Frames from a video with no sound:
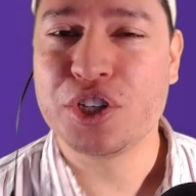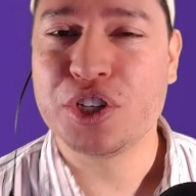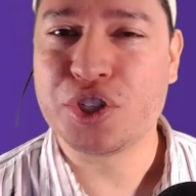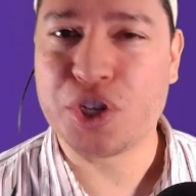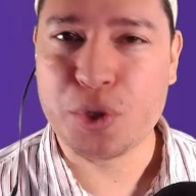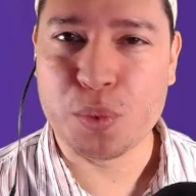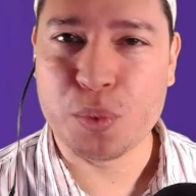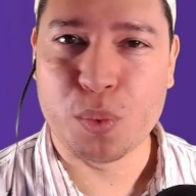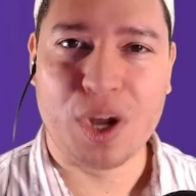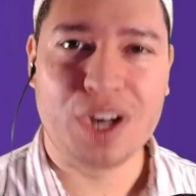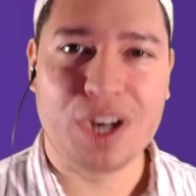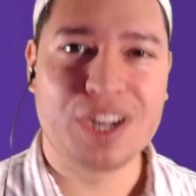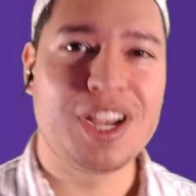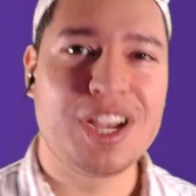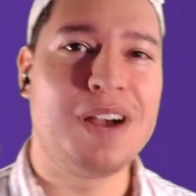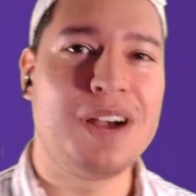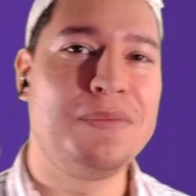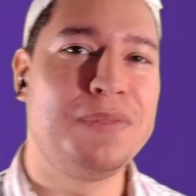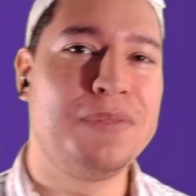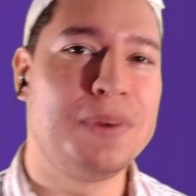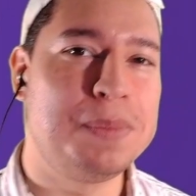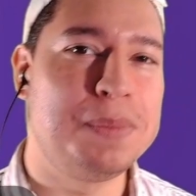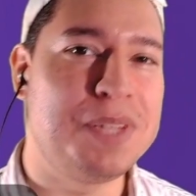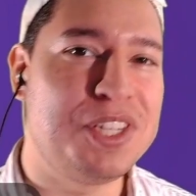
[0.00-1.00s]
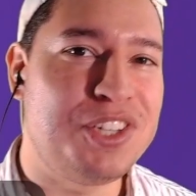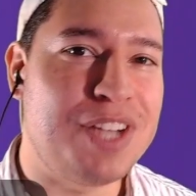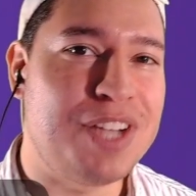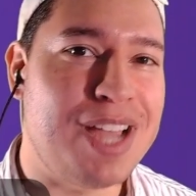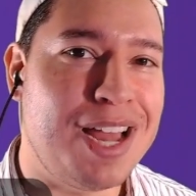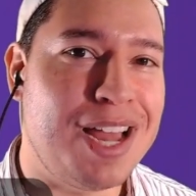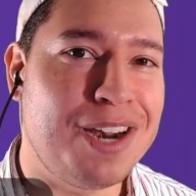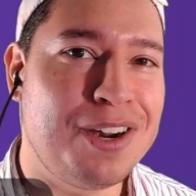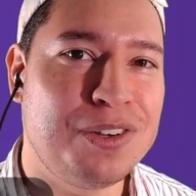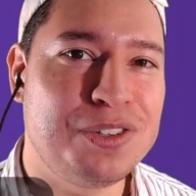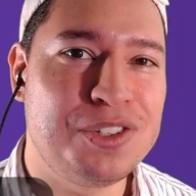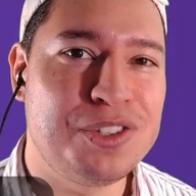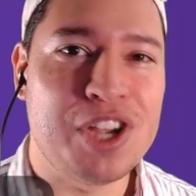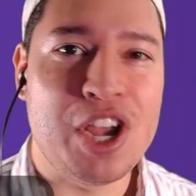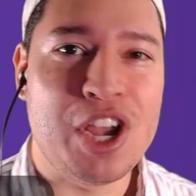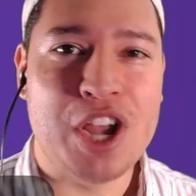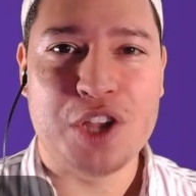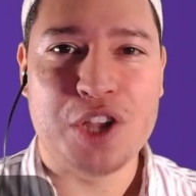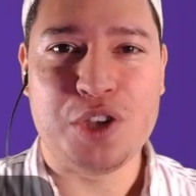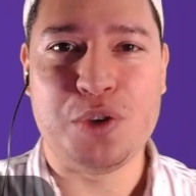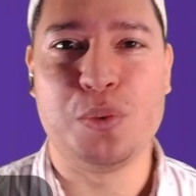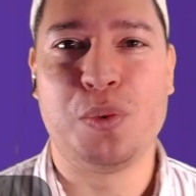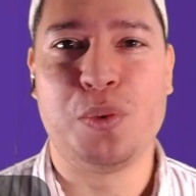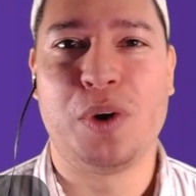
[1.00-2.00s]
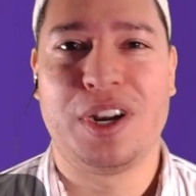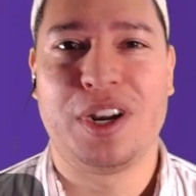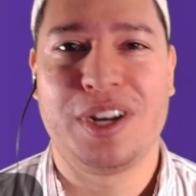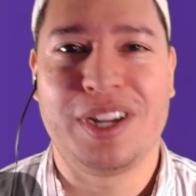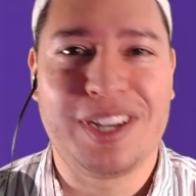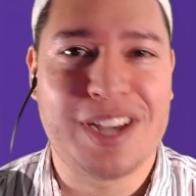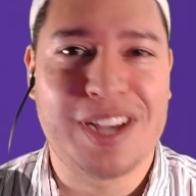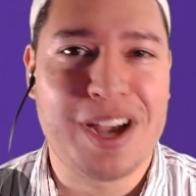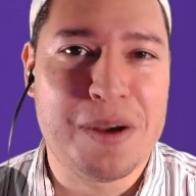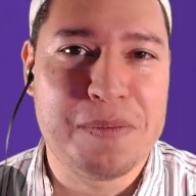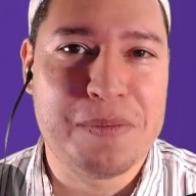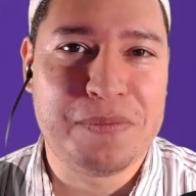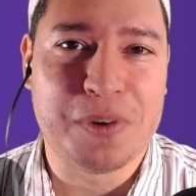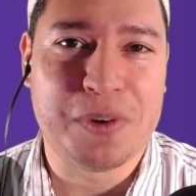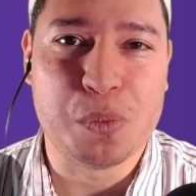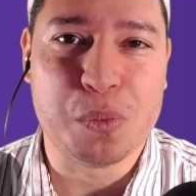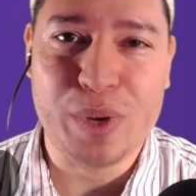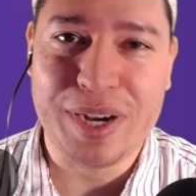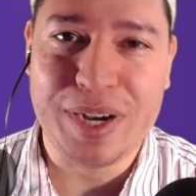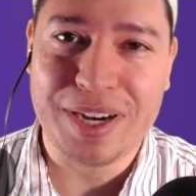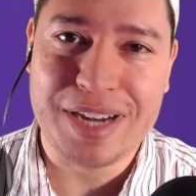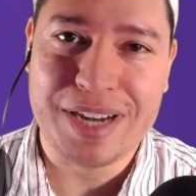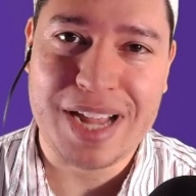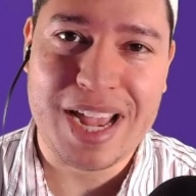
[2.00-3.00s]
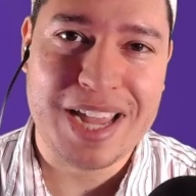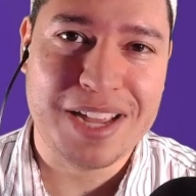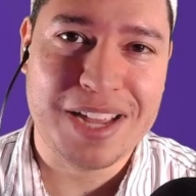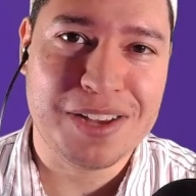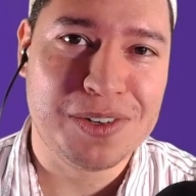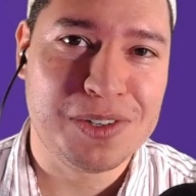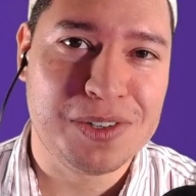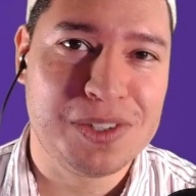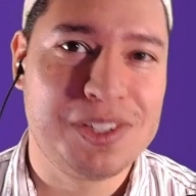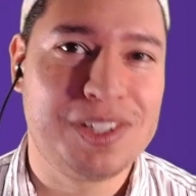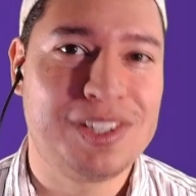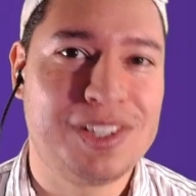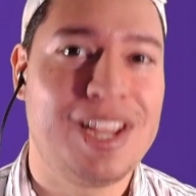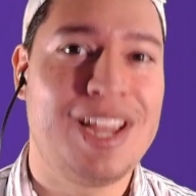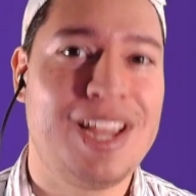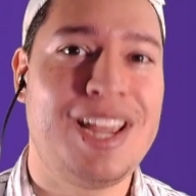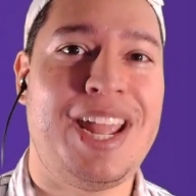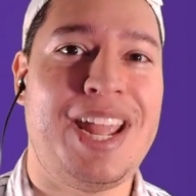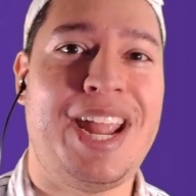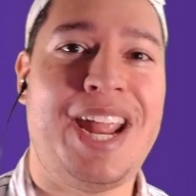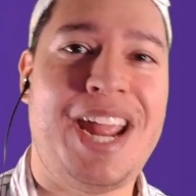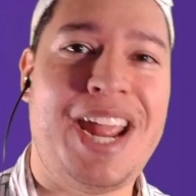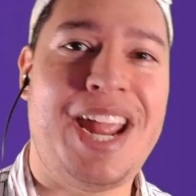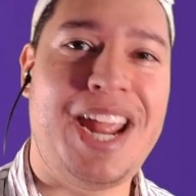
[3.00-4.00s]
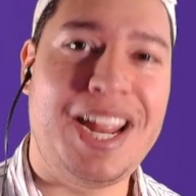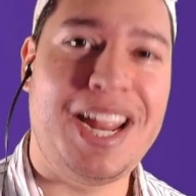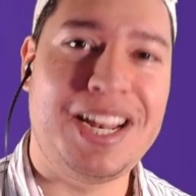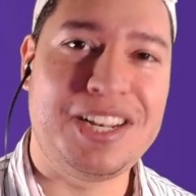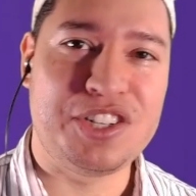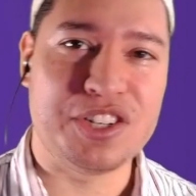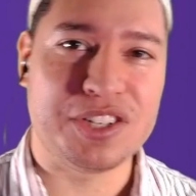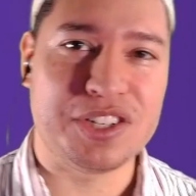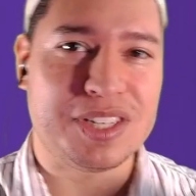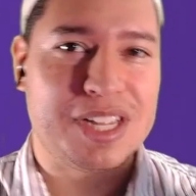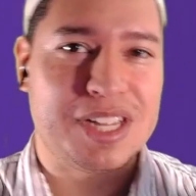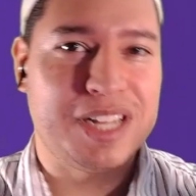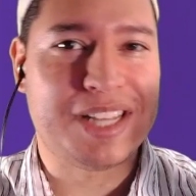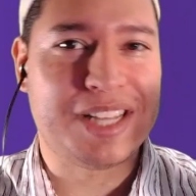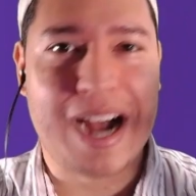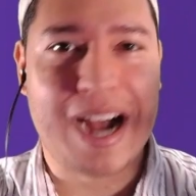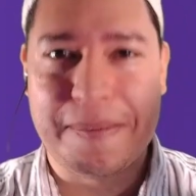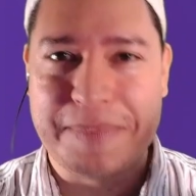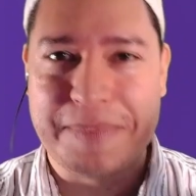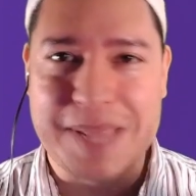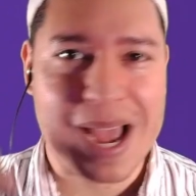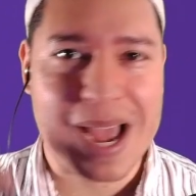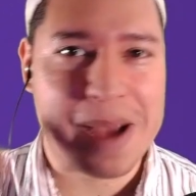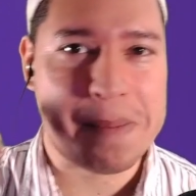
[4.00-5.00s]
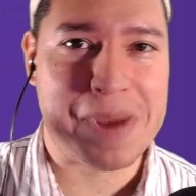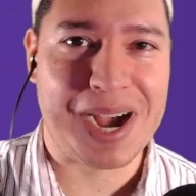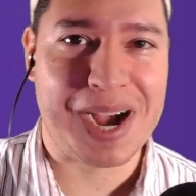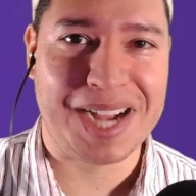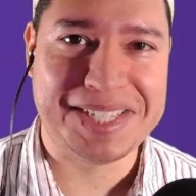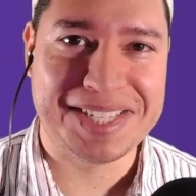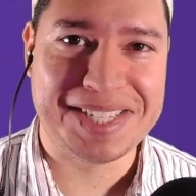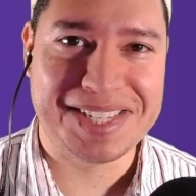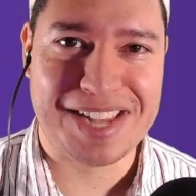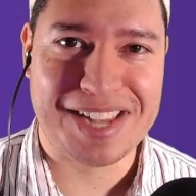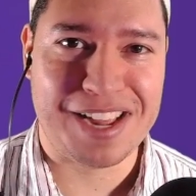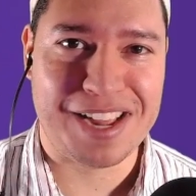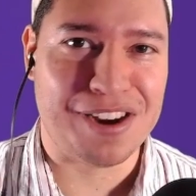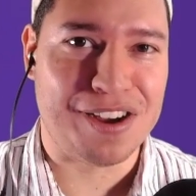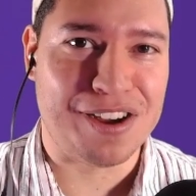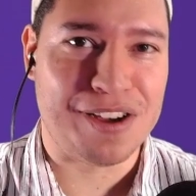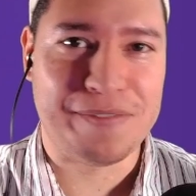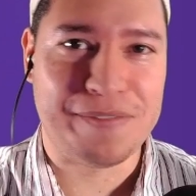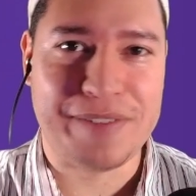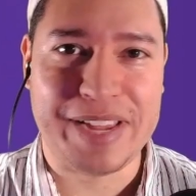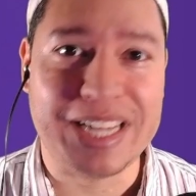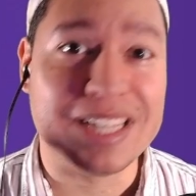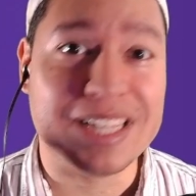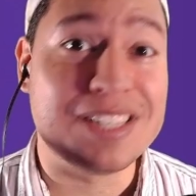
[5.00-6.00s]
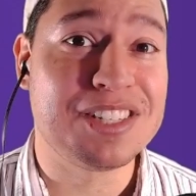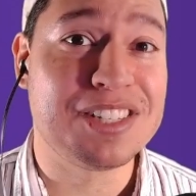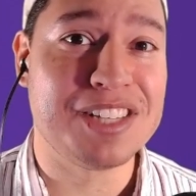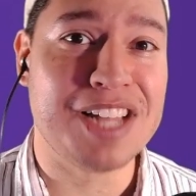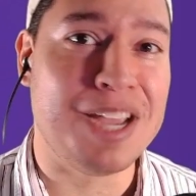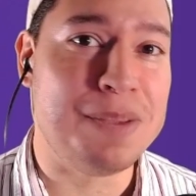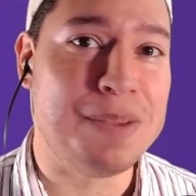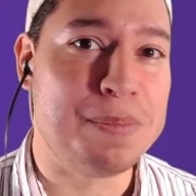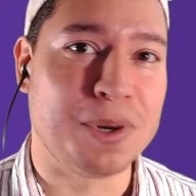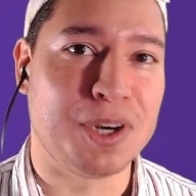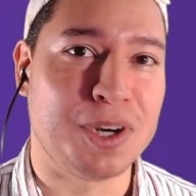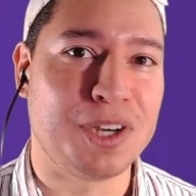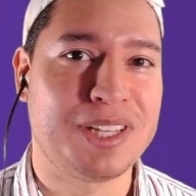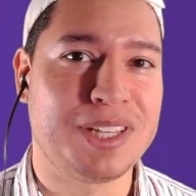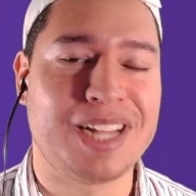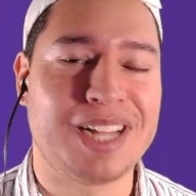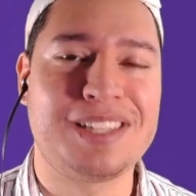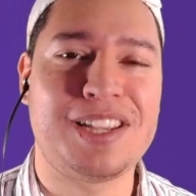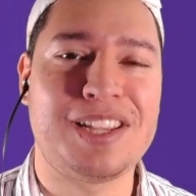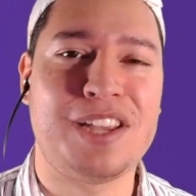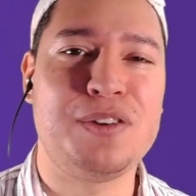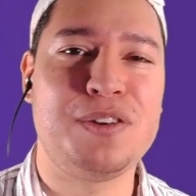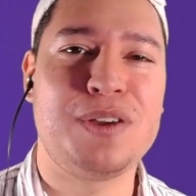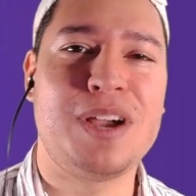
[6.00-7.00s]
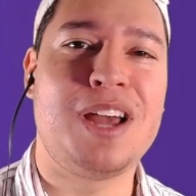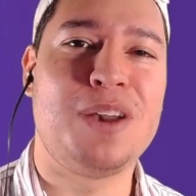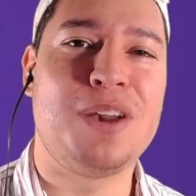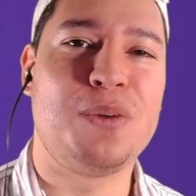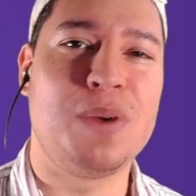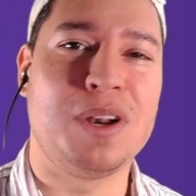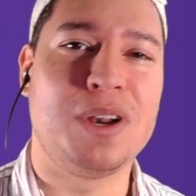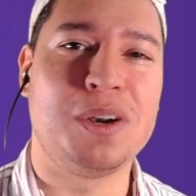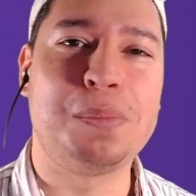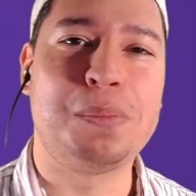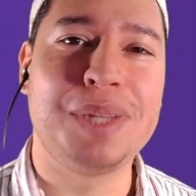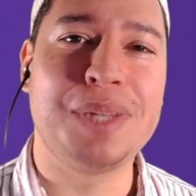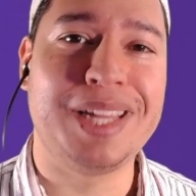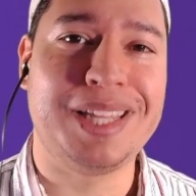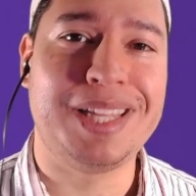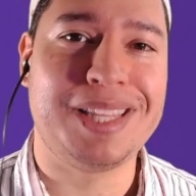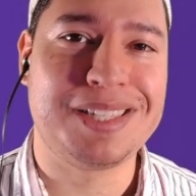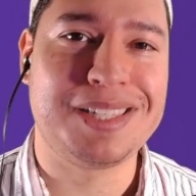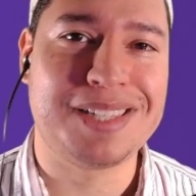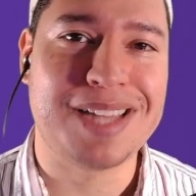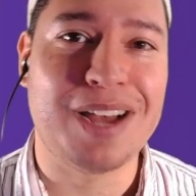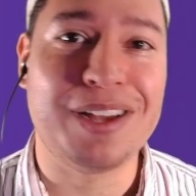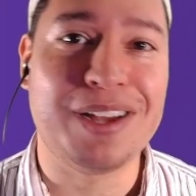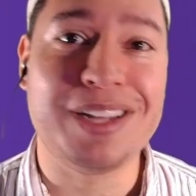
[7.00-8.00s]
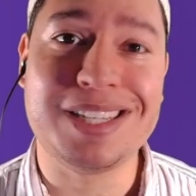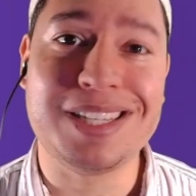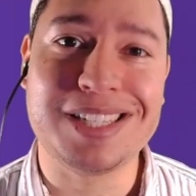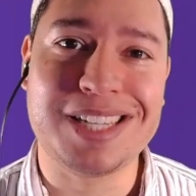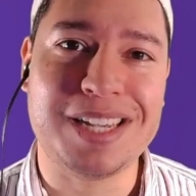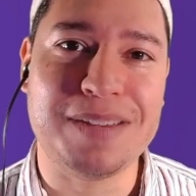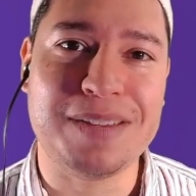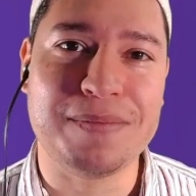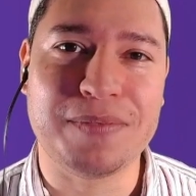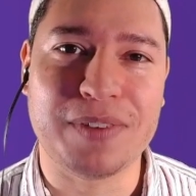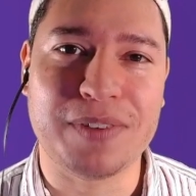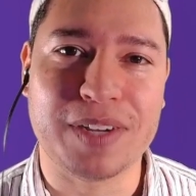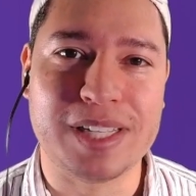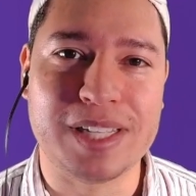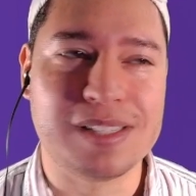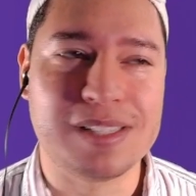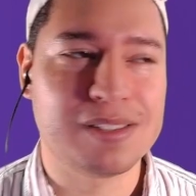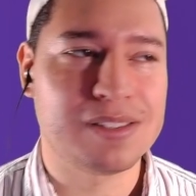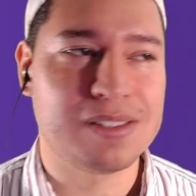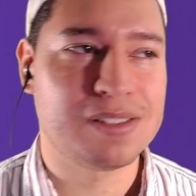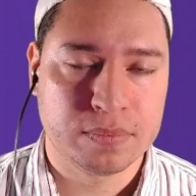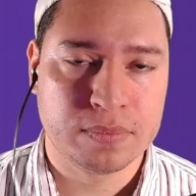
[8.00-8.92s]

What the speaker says: you want to come from the shadows, you want to come from weird angles, and just adopt that mindset of a sniper. That's how you kind of want to play this out in team fights.